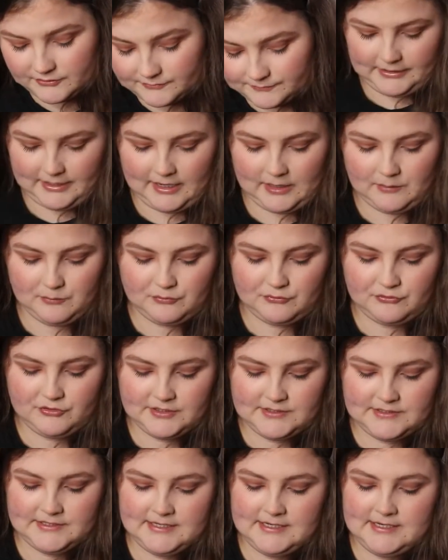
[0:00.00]
Okay,
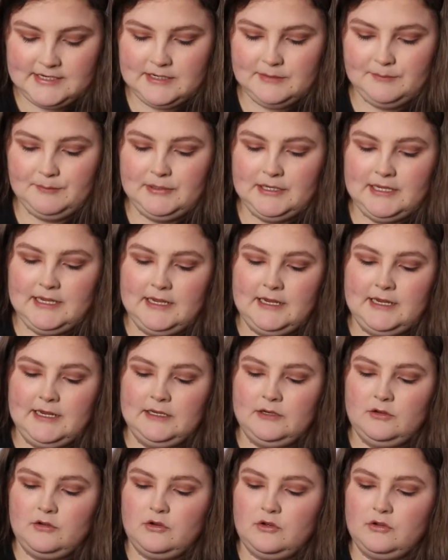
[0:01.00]
pretty
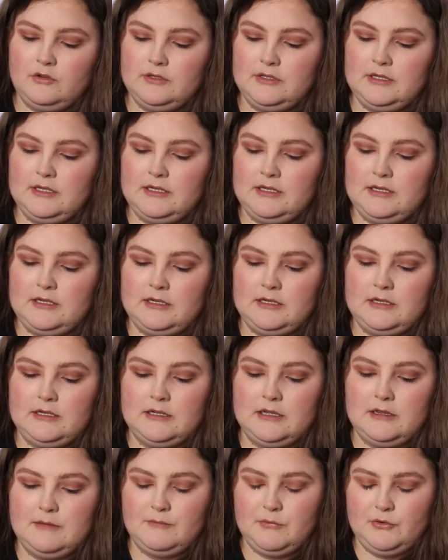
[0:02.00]
plain on the
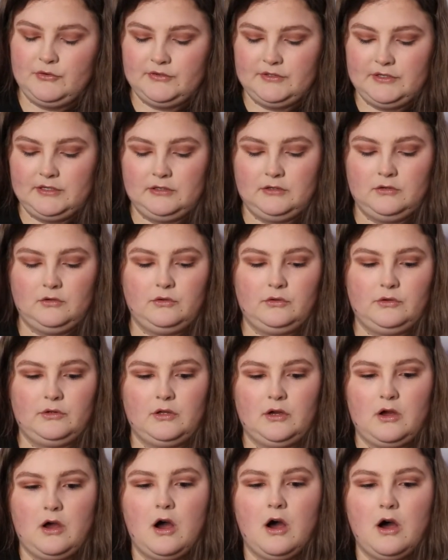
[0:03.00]
embossing on the
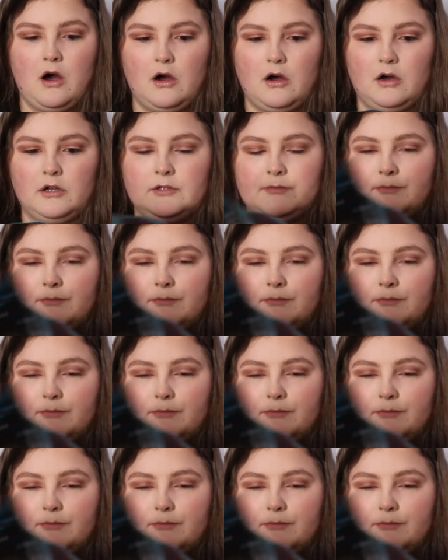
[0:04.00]
hard